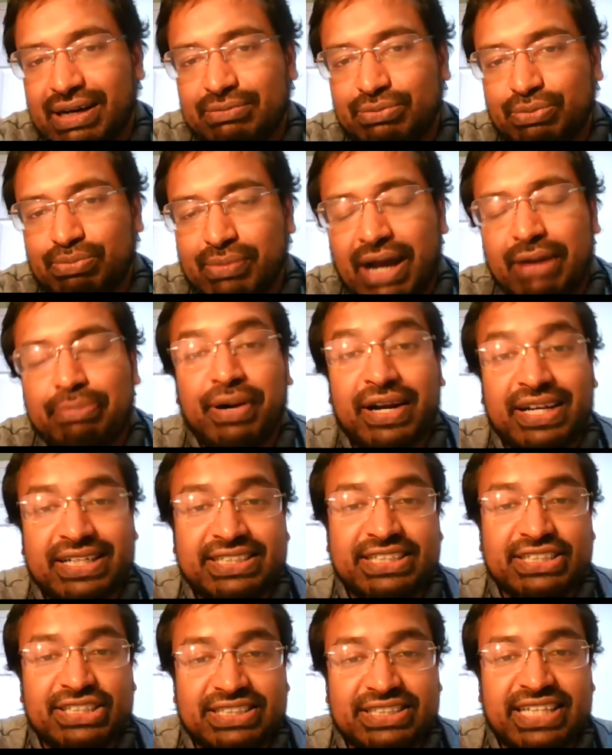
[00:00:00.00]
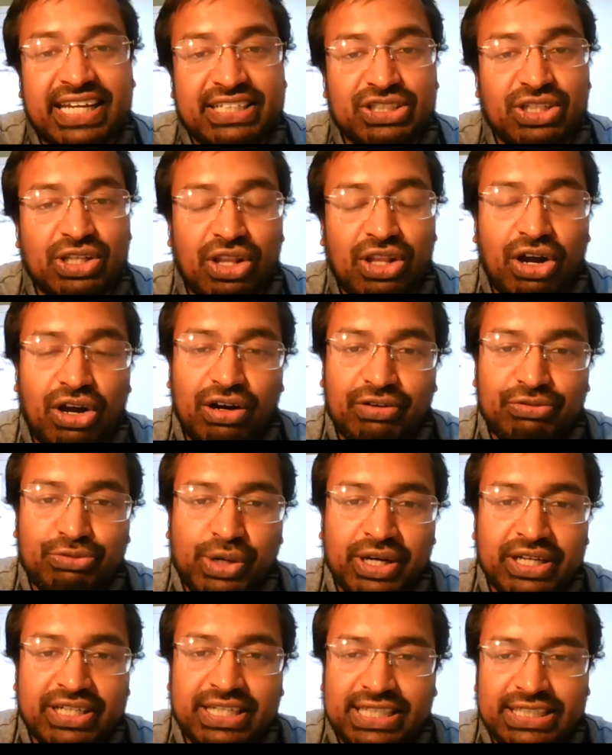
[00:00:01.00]
My practice takes a lot of
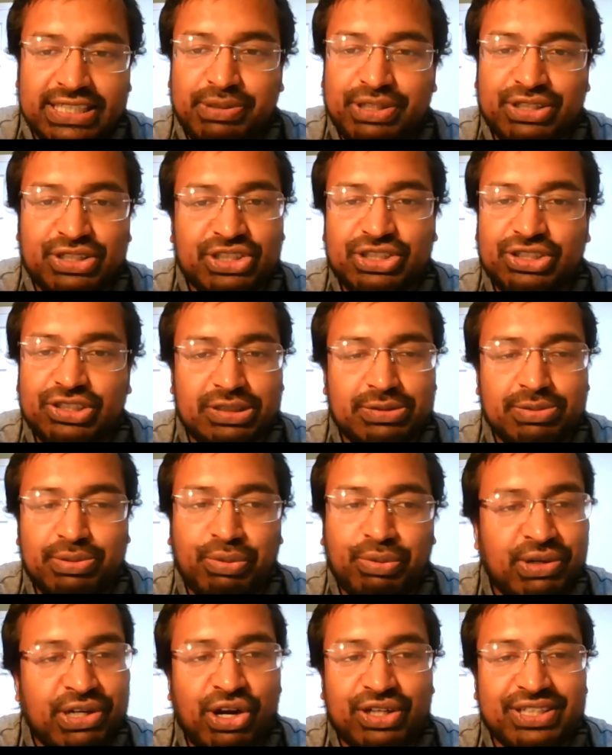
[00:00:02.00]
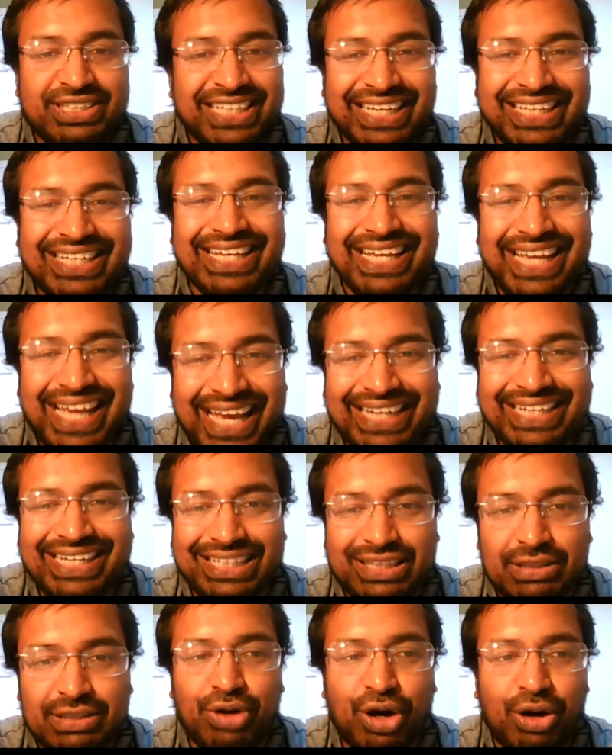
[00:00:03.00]
work experience students. We're not taking any at
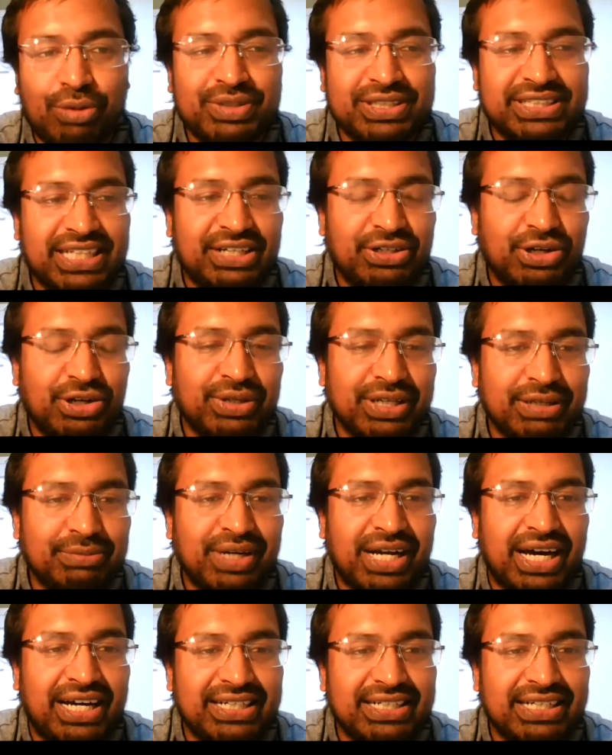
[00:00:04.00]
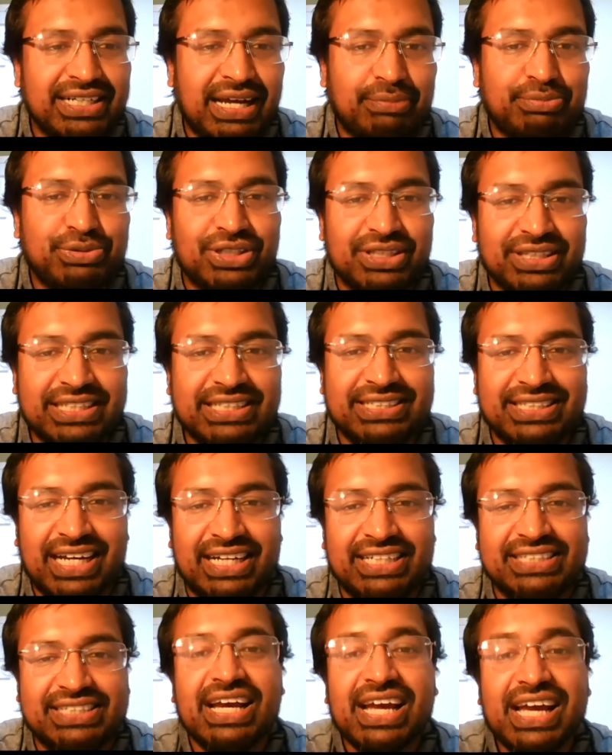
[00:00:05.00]
the moment. I know Imran and Abdul, these
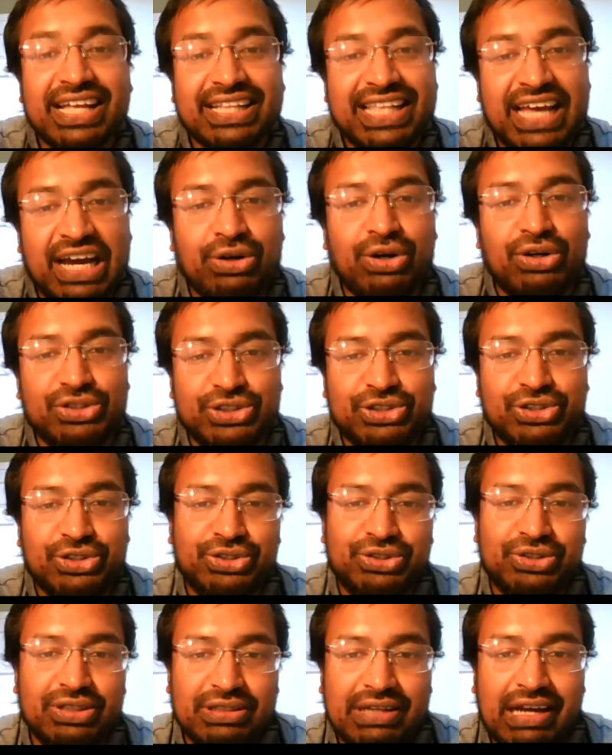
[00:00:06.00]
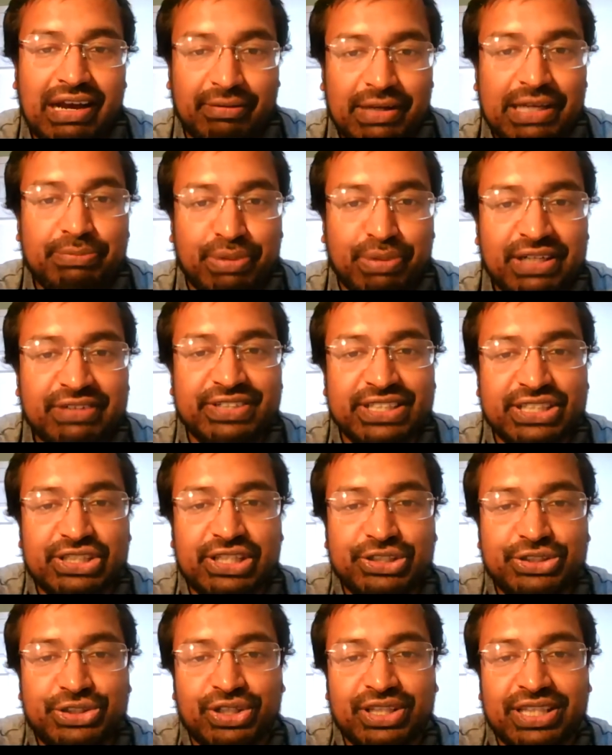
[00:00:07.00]
guys, they're also have
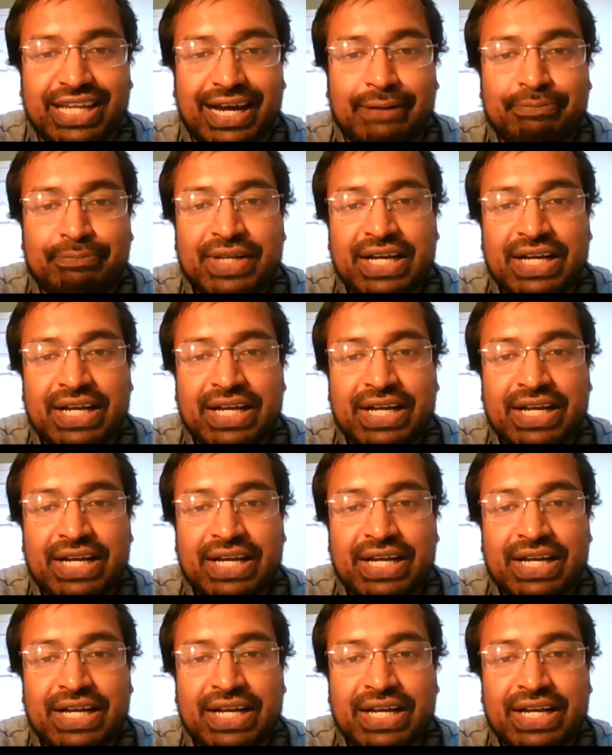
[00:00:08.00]
previously done that.